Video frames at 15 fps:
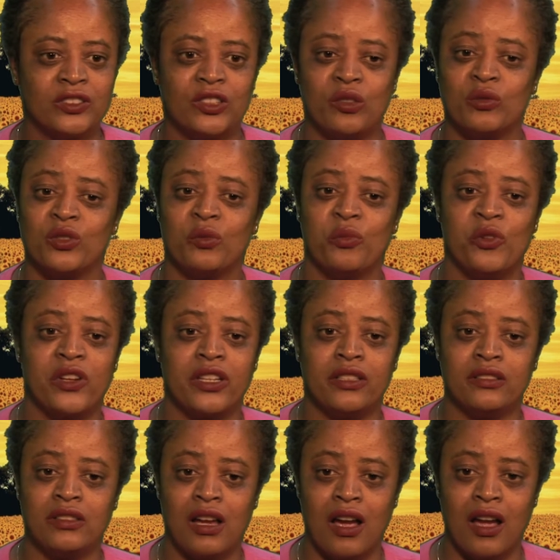there was a point in
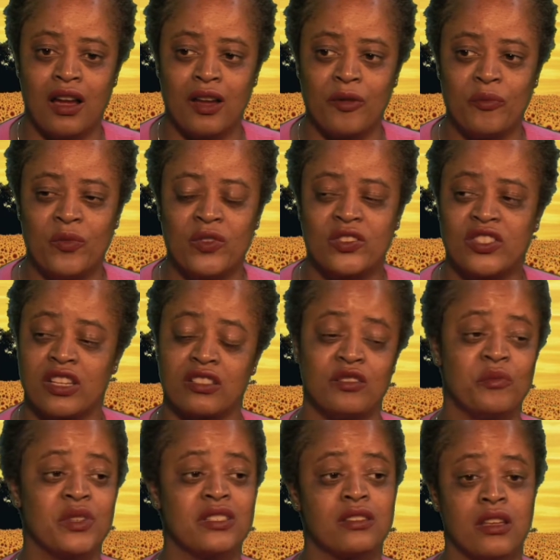time, 6
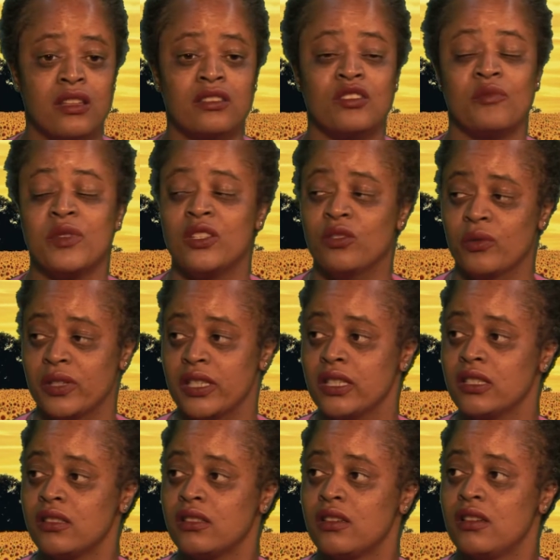months into me doing this,